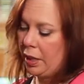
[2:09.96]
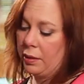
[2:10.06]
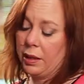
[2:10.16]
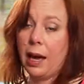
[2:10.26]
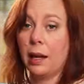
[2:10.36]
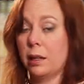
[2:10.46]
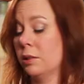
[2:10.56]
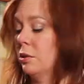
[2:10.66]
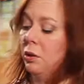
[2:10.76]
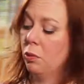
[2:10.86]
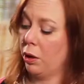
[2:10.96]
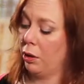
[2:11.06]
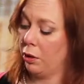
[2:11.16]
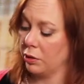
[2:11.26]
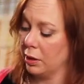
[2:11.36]
And that is one
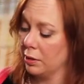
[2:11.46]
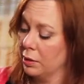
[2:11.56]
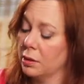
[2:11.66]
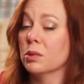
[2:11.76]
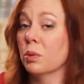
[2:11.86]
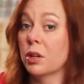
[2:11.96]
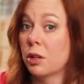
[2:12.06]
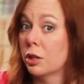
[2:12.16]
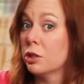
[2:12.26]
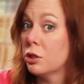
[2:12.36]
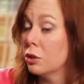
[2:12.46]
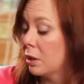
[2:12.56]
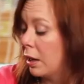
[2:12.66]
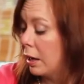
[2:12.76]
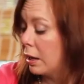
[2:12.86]
of those instances where you can just use
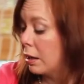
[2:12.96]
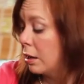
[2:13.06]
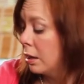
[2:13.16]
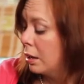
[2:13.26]
a can.